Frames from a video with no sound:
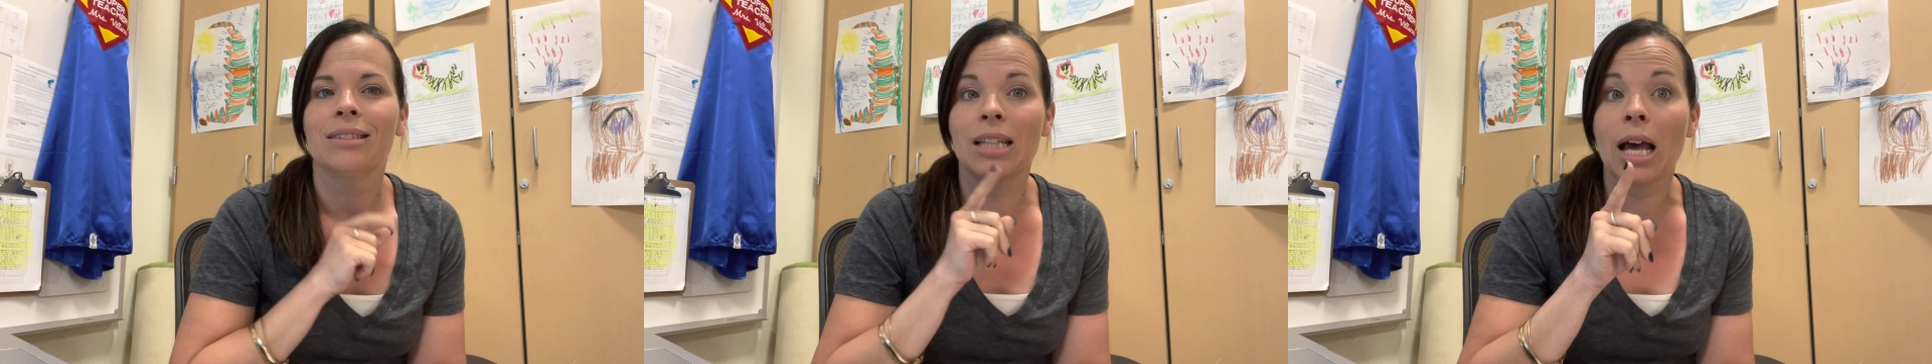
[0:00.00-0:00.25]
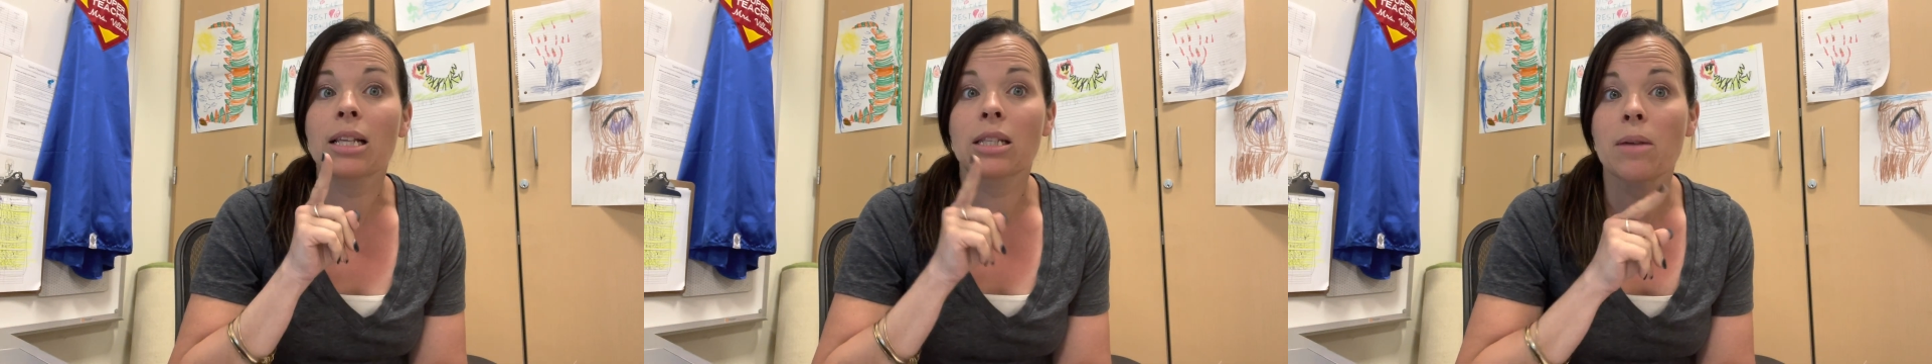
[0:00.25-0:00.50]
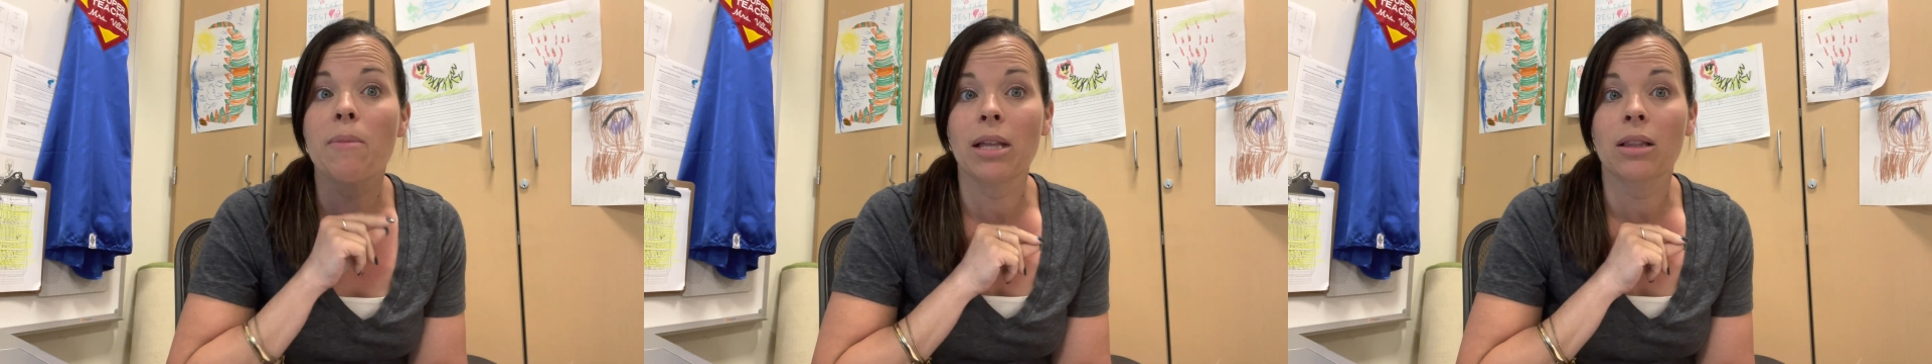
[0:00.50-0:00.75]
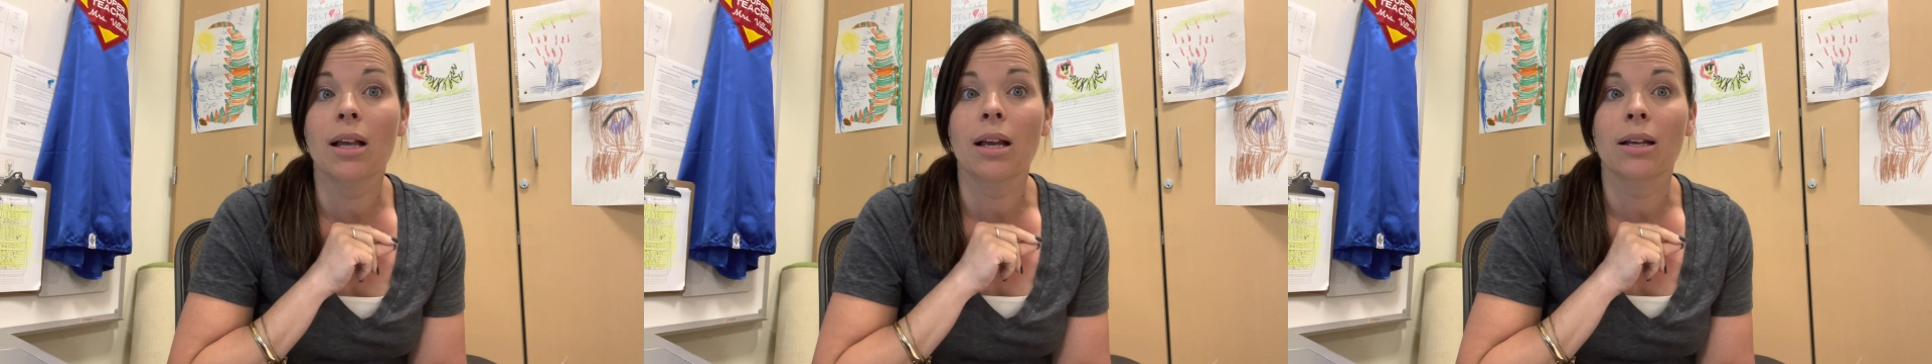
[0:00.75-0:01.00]
That's the
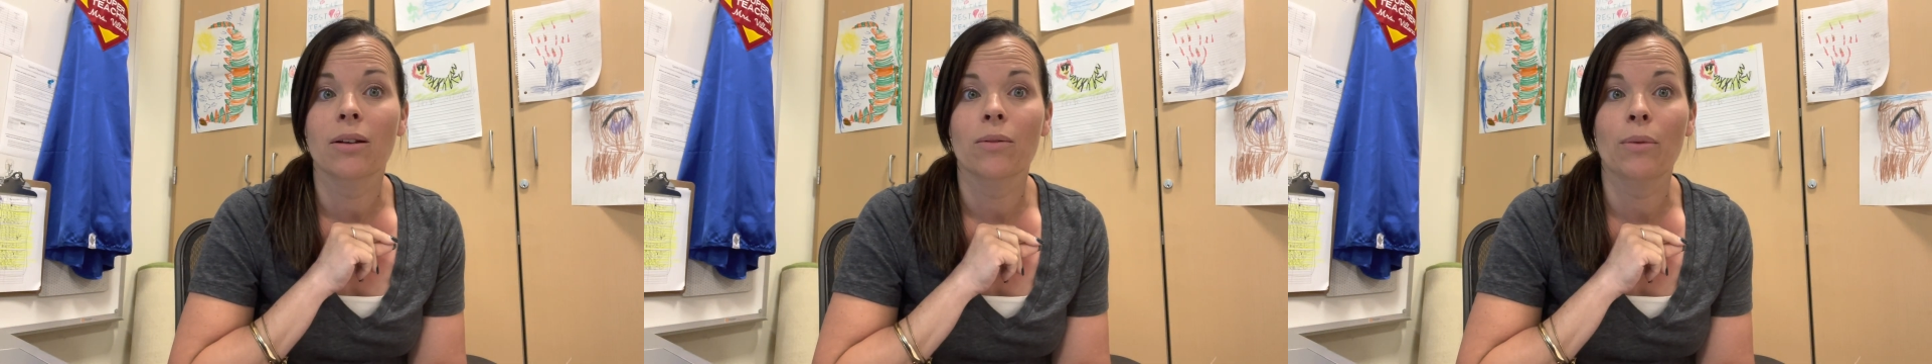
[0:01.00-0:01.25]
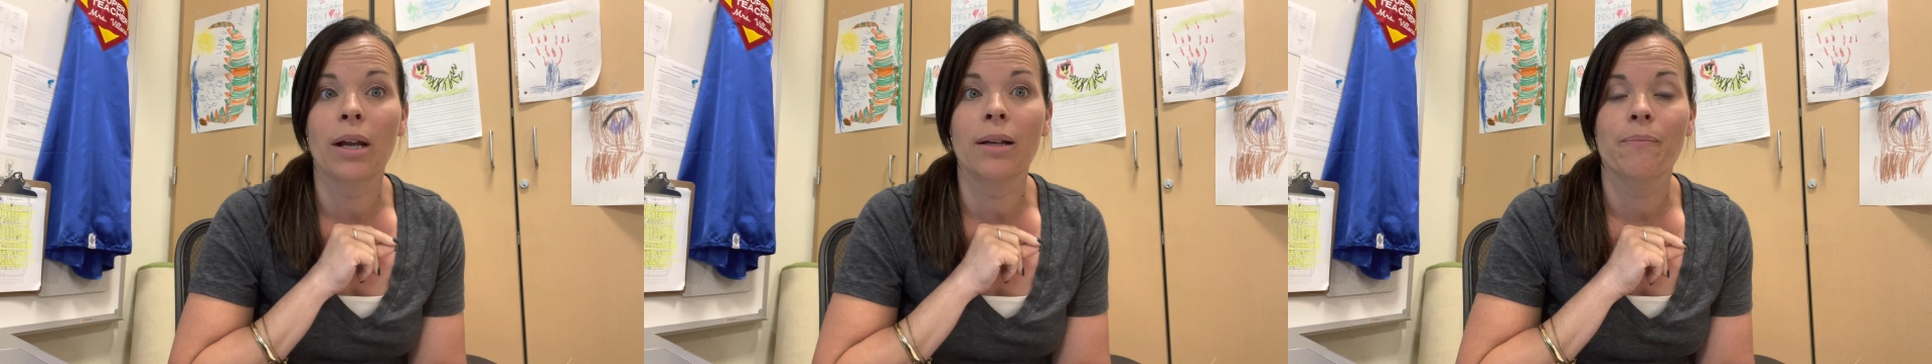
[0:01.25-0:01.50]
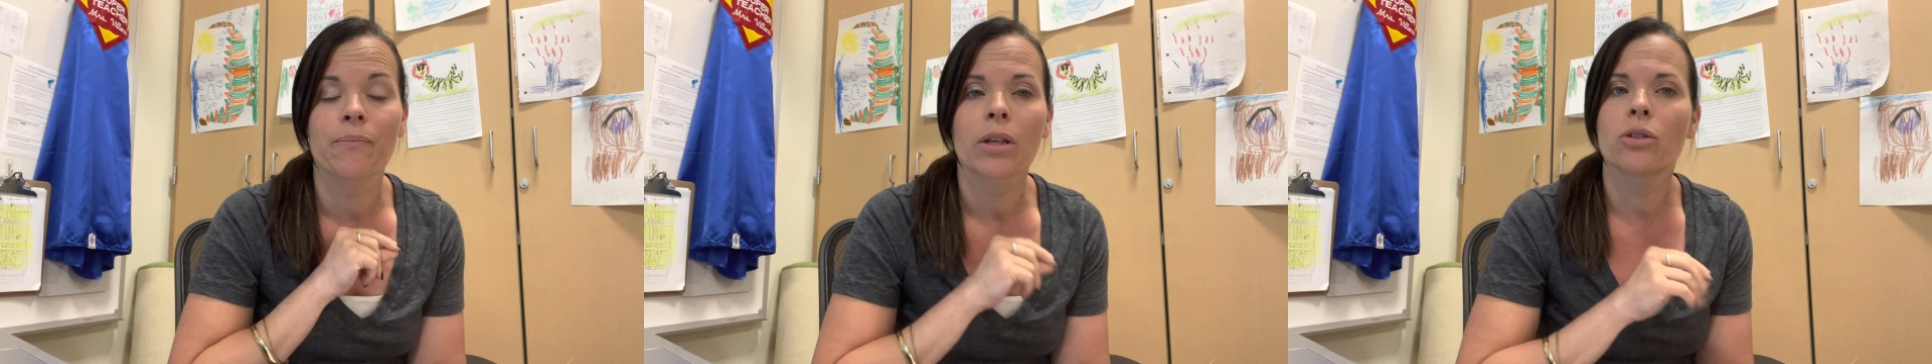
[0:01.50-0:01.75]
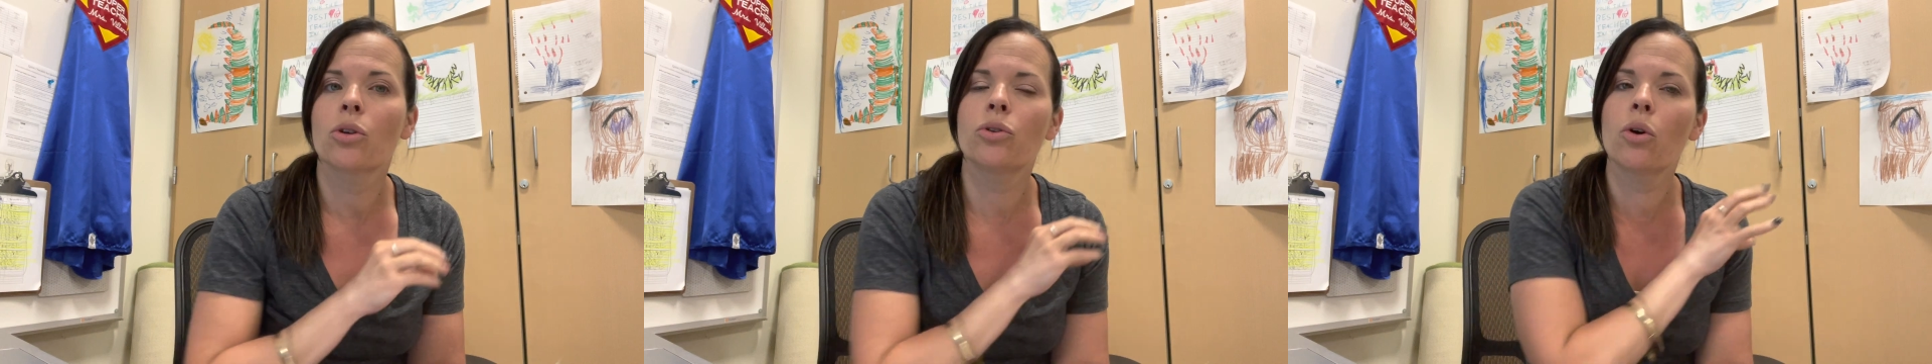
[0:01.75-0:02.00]
main thing, right?
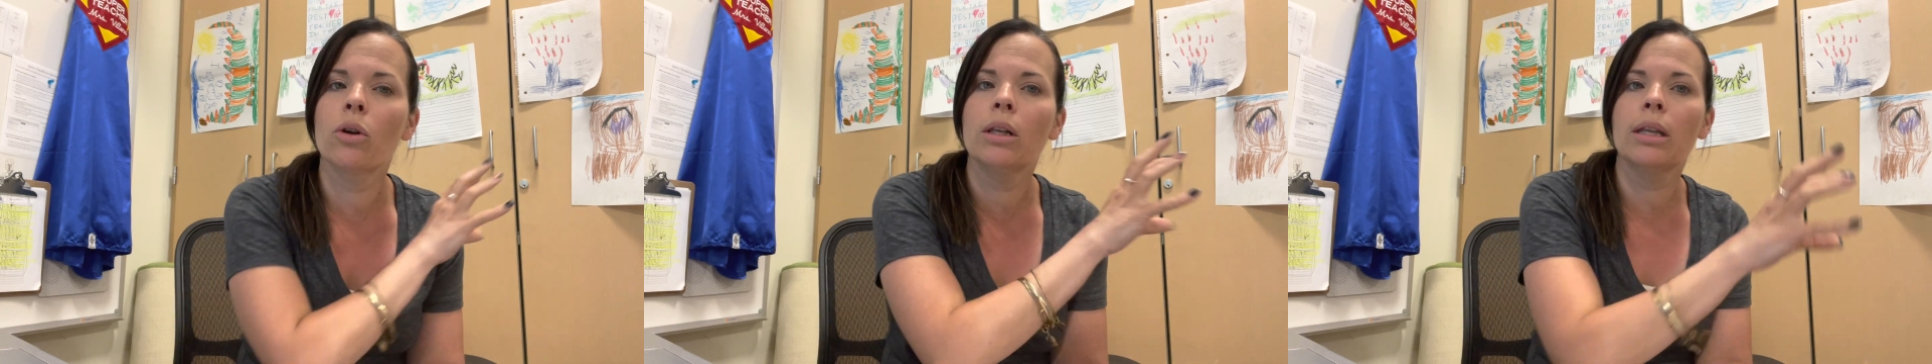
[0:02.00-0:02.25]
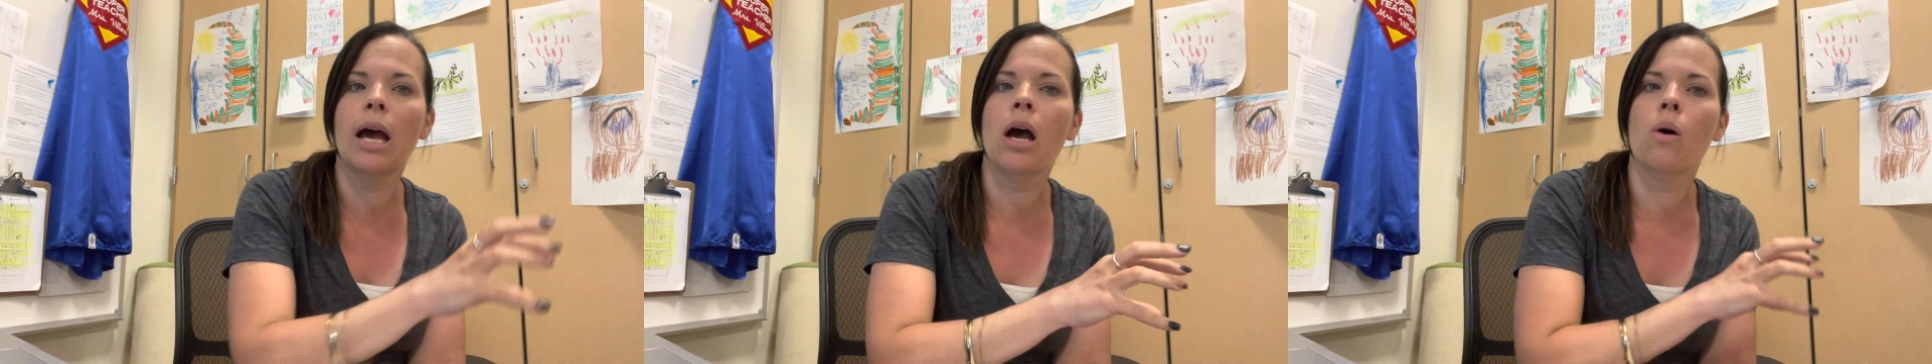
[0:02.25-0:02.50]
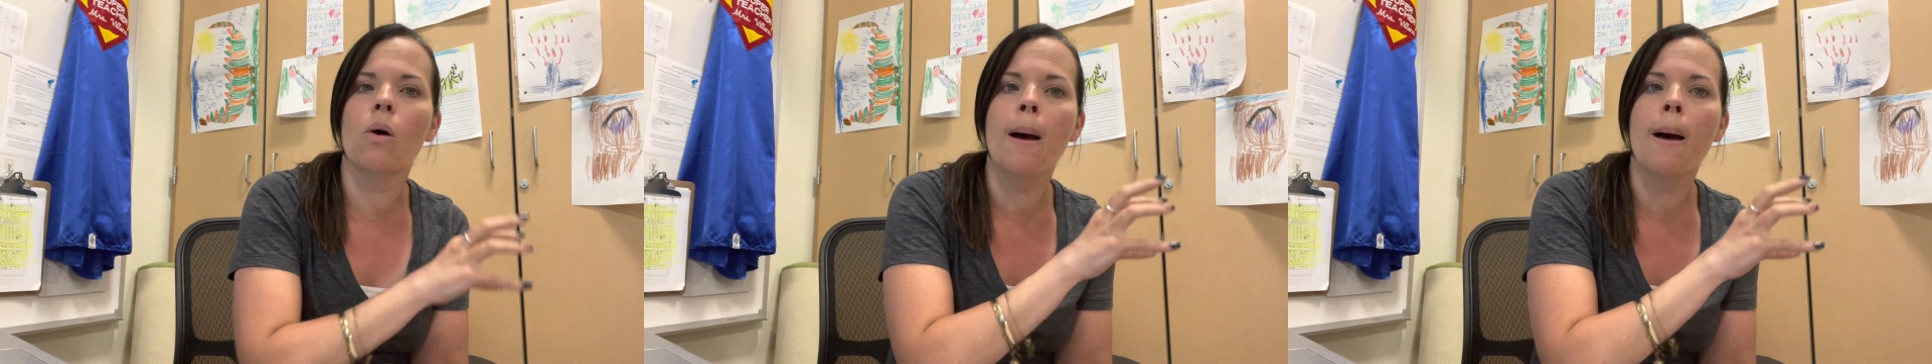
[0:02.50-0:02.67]
So don't allow